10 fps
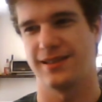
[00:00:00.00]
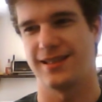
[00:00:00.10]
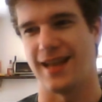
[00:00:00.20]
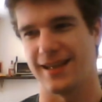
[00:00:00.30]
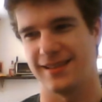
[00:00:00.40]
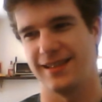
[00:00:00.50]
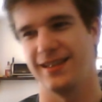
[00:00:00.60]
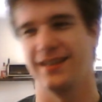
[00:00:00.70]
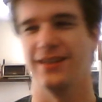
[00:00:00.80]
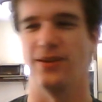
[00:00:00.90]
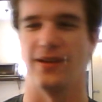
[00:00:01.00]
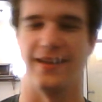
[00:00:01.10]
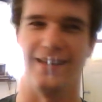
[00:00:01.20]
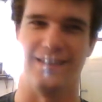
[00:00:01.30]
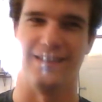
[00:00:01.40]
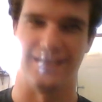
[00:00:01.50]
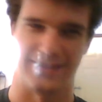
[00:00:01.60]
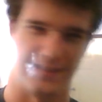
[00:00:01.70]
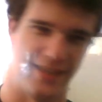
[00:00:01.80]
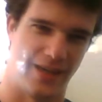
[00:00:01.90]
texting and
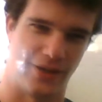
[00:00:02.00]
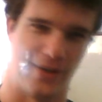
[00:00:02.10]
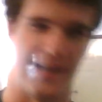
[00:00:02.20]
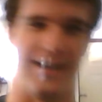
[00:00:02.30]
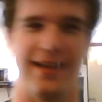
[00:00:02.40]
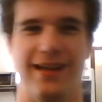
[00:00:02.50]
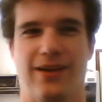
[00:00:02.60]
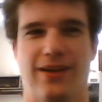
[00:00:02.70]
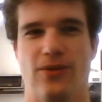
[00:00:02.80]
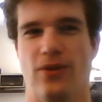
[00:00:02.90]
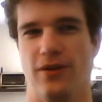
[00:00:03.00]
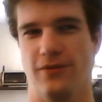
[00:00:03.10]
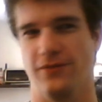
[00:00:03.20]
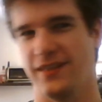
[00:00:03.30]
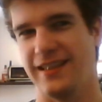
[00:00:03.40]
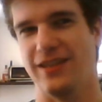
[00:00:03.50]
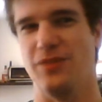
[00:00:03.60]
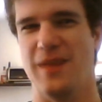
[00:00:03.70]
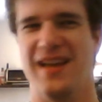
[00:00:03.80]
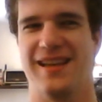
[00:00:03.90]
letter writing or
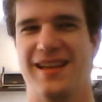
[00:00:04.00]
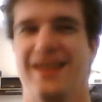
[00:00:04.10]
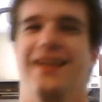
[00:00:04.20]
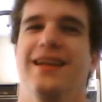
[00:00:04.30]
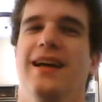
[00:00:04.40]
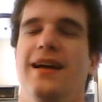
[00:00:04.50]
video making,